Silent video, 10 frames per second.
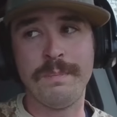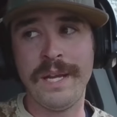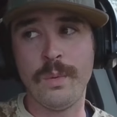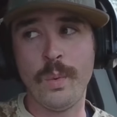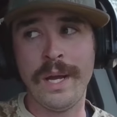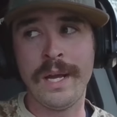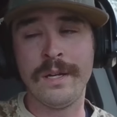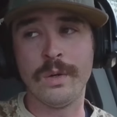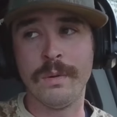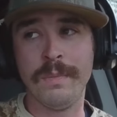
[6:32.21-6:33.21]

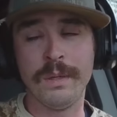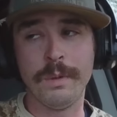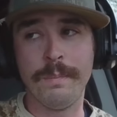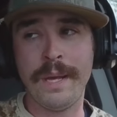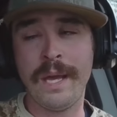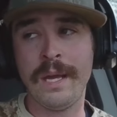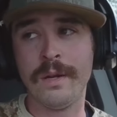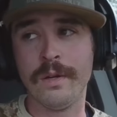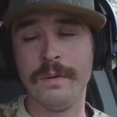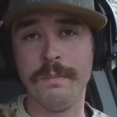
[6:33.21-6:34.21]
pay-to-win or minimal pay
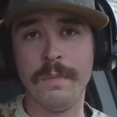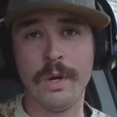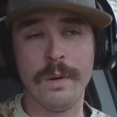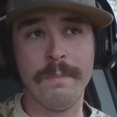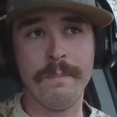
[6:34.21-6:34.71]
or, or